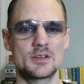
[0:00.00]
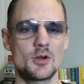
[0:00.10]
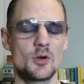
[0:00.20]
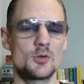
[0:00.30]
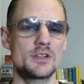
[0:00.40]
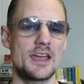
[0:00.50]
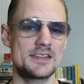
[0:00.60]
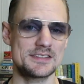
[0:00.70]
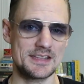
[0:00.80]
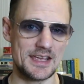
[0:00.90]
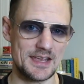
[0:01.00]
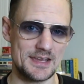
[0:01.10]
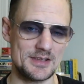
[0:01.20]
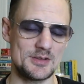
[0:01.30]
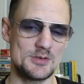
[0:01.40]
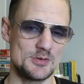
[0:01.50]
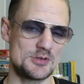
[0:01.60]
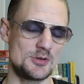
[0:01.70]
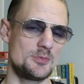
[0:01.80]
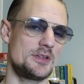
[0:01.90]
code
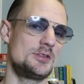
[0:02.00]
SKYouTube,